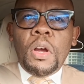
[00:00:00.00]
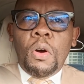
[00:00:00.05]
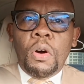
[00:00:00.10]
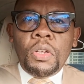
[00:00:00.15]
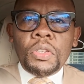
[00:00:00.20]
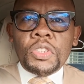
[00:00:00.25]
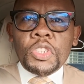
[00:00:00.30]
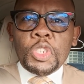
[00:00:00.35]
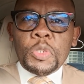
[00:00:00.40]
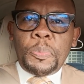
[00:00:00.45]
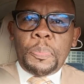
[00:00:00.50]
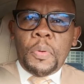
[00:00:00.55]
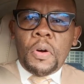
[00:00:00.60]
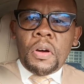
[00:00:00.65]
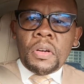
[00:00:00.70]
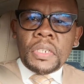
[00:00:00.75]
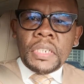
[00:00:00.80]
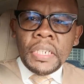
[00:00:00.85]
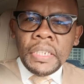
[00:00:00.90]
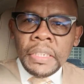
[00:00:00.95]
on the
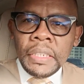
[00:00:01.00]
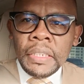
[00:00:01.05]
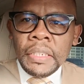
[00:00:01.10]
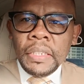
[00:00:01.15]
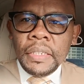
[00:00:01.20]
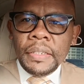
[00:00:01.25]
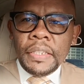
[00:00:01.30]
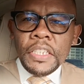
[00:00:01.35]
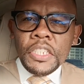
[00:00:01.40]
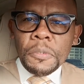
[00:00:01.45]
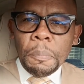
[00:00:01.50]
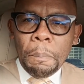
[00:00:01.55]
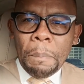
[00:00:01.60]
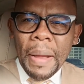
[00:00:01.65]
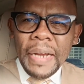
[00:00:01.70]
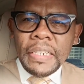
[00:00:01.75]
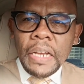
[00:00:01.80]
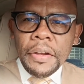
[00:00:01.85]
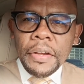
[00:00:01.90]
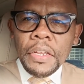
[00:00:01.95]
spot this
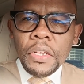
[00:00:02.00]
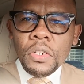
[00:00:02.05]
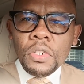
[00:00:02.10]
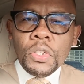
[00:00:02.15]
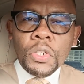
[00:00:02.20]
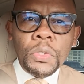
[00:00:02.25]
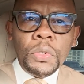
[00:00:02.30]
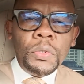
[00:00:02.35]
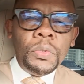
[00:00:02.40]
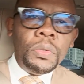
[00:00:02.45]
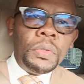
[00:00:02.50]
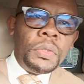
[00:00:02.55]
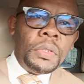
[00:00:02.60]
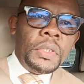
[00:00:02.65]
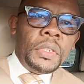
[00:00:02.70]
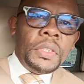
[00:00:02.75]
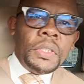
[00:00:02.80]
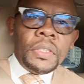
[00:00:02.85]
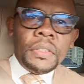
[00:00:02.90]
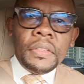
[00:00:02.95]
battering crew
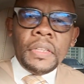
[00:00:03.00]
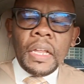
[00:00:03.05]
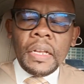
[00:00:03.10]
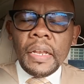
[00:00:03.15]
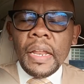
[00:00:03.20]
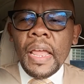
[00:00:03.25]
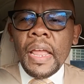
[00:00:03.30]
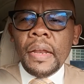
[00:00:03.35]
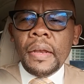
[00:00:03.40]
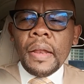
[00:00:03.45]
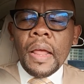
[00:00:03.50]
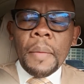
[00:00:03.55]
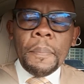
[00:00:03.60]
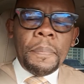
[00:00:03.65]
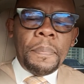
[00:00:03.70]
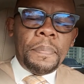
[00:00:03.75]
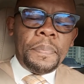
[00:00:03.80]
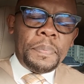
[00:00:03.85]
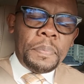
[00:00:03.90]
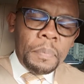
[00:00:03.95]
that end up
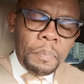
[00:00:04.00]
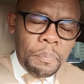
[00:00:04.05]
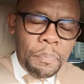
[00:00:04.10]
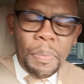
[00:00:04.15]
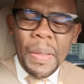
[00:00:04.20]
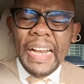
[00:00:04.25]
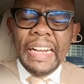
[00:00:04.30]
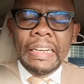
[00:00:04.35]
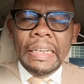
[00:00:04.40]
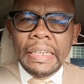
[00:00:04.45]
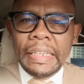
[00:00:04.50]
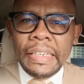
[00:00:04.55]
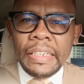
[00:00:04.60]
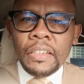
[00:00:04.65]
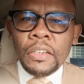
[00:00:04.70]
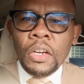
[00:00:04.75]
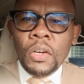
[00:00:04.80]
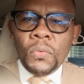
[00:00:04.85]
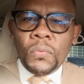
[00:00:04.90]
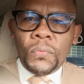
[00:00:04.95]

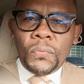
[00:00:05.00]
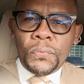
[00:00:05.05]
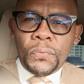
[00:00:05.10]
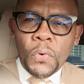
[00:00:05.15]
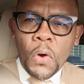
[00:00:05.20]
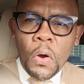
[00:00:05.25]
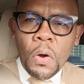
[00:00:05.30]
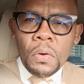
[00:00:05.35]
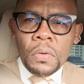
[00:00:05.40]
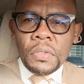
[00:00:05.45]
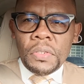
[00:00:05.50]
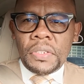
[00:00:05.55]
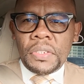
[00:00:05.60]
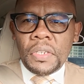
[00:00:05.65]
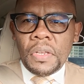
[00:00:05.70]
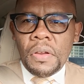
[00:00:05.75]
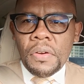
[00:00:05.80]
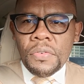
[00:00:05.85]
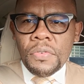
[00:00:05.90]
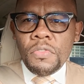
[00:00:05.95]
peddling
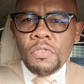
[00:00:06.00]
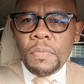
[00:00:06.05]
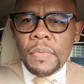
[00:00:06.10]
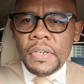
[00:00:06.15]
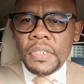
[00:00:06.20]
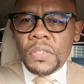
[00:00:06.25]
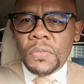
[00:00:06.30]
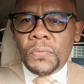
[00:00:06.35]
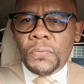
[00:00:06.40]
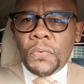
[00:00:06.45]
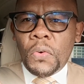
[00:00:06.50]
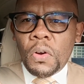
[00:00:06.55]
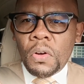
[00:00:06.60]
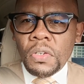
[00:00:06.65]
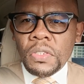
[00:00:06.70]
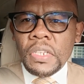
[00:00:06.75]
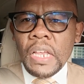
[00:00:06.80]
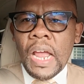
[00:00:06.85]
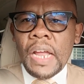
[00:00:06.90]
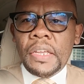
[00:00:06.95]
false rumors,
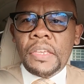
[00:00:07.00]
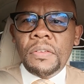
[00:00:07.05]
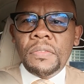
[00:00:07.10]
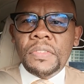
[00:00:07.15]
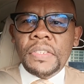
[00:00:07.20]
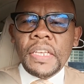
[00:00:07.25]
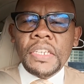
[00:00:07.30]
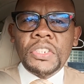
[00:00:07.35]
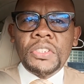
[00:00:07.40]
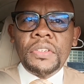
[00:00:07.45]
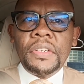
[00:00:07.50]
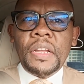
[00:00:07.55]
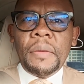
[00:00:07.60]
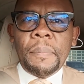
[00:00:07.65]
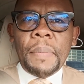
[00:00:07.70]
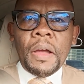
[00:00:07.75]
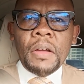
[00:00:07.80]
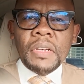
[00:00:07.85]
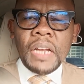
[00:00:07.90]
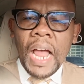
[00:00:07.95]
false accusation
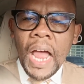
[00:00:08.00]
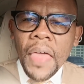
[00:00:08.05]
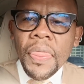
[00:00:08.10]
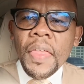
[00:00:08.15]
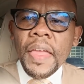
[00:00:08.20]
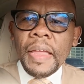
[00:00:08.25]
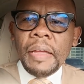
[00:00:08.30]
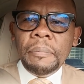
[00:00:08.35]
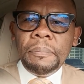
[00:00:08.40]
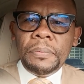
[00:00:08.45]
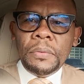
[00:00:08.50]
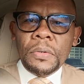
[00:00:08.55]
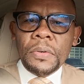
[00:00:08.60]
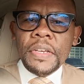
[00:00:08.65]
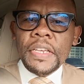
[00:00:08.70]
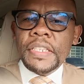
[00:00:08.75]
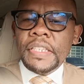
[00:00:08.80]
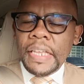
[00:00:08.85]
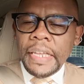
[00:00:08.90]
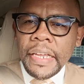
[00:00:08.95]
about other
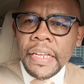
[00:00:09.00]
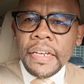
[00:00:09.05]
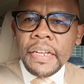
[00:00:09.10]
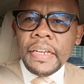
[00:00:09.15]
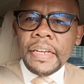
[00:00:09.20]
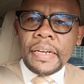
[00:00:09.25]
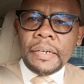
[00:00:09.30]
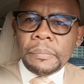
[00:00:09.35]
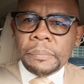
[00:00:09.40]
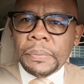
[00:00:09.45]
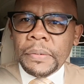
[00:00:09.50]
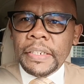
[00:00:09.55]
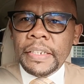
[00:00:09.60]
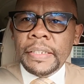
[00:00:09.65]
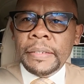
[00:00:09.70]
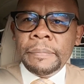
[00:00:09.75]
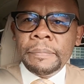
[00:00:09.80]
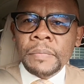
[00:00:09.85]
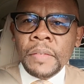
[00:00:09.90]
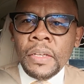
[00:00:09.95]
employees in a
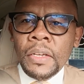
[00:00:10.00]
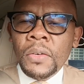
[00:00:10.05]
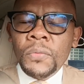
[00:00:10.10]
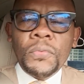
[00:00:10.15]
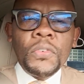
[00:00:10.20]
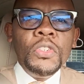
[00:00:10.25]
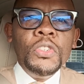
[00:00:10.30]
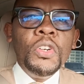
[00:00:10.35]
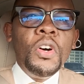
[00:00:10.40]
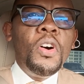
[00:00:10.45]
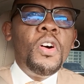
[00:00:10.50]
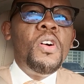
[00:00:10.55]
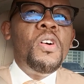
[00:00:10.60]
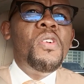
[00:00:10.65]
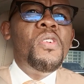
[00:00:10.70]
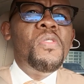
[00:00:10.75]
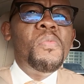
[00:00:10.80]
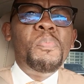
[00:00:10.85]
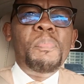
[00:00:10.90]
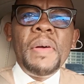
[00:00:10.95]
company for
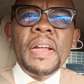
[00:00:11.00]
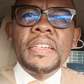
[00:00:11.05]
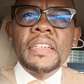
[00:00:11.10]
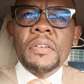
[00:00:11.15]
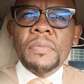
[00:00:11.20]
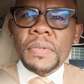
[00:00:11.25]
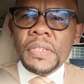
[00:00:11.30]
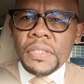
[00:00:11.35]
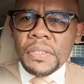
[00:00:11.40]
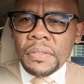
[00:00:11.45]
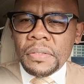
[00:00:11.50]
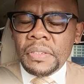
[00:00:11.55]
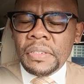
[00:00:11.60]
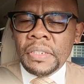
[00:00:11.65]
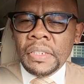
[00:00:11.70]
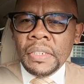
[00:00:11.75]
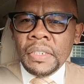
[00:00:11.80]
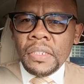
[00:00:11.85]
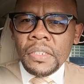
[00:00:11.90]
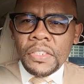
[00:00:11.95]
no better
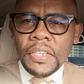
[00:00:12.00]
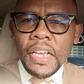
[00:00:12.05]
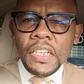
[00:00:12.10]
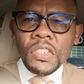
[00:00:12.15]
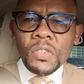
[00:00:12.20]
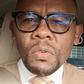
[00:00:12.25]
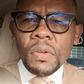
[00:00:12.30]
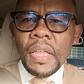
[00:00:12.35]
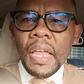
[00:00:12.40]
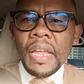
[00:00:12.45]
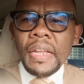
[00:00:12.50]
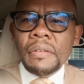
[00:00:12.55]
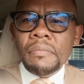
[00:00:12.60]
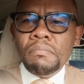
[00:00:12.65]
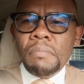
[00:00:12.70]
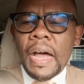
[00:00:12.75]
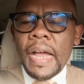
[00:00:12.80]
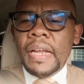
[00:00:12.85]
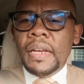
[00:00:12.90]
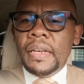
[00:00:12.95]
reason, just to gain
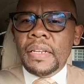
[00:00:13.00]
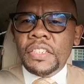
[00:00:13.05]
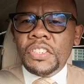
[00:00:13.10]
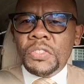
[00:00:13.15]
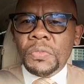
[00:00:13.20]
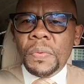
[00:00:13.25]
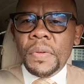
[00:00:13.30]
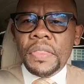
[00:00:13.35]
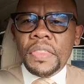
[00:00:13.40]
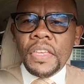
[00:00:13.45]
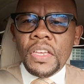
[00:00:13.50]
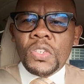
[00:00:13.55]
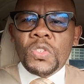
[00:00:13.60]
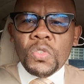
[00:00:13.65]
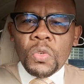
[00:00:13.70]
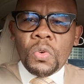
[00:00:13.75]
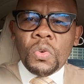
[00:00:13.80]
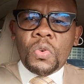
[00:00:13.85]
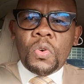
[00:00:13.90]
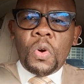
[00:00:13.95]
mileage with their
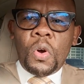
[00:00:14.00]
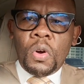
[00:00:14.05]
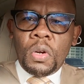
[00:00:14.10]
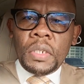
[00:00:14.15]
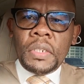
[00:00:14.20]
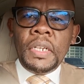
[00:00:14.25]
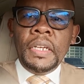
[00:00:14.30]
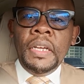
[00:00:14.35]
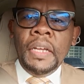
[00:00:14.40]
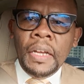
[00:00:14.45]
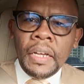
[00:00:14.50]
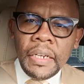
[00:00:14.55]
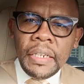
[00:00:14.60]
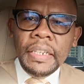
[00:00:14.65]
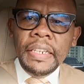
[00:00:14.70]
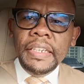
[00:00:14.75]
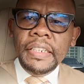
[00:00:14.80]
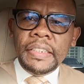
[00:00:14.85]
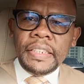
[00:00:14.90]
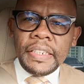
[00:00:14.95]
so-called
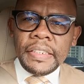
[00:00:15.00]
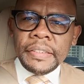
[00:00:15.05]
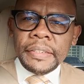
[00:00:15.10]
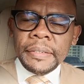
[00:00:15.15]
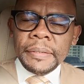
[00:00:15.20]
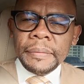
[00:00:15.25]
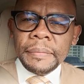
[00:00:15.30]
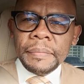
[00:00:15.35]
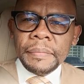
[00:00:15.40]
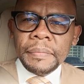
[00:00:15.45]
leaders.